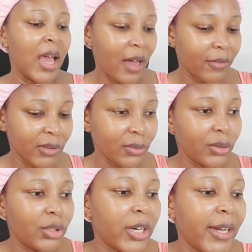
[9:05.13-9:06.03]
I've
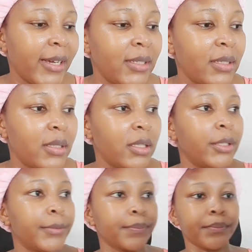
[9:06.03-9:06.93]
also tried
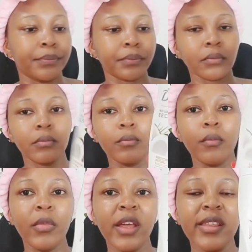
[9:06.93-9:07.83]
the
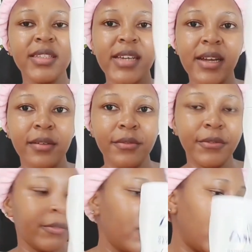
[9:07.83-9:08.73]

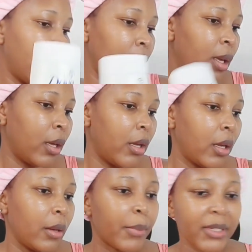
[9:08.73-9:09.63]
Dove,
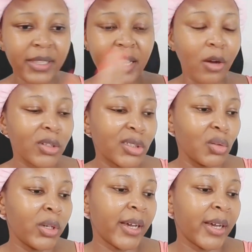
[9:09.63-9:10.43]
but they are also